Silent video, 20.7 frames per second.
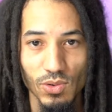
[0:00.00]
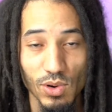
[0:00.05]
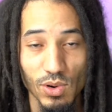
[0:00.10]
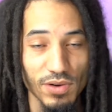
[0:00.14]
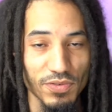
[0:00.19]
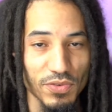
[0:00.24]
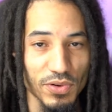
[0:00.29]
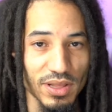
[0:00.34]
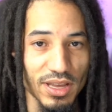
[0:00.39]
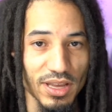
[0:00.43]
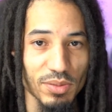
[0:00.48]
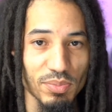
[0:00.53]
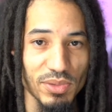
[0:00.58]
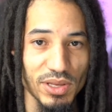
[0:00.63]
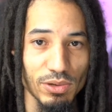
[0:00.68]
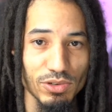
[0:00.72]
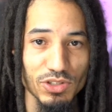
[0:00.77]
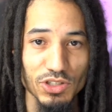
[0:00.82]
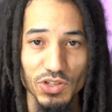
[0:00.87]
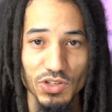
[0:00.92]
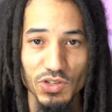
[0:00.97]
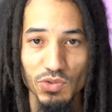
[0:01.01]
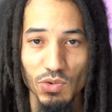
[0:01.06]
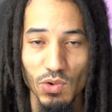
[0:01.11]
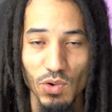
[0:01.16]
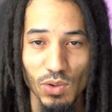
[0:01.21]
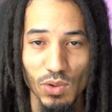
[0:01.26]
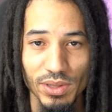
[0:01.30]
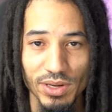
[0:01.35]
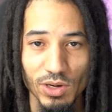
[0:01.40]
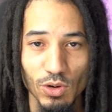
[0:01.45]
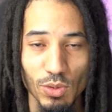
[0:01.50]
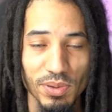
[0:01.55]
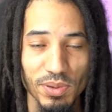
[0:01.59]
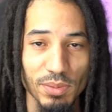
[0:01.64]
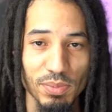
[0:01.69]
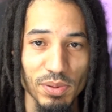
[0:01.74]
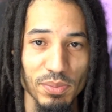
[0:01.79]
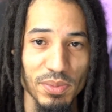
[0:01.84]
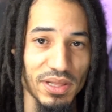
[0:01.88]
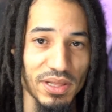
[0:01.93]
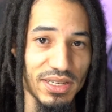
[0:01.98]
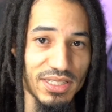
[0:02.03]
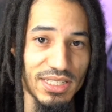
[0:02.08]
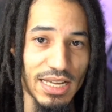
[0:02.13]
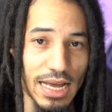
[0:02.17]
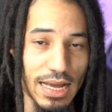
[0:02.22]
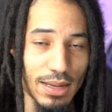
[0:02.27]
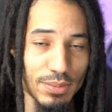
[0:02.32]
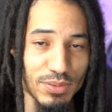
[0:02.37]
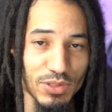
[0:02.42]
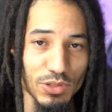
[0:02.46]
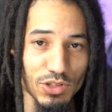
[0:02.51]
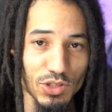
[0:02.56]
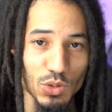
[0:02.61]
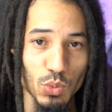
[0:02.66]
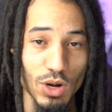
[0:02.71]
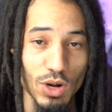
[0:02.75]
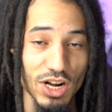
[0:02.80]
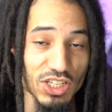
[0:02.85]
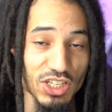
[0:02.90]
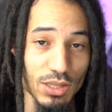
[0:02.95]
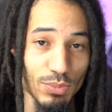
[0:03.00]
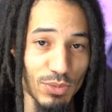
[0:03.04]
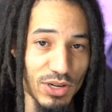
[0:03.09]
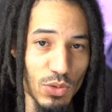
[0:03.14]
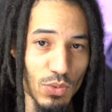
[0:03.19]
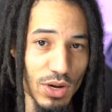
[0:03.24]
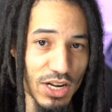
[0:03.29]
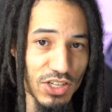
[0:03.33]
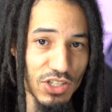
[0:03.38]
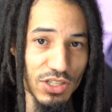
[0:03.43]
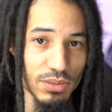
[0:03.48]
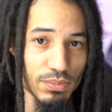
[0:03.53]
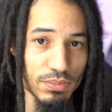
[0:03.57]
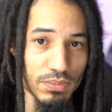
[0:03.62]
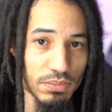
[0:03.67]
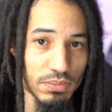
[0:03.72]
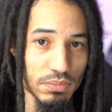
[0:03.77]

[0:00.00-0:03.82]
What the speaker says: Or if you're like me, you just scroll and open up a million tabs and you just watch them when you watch them.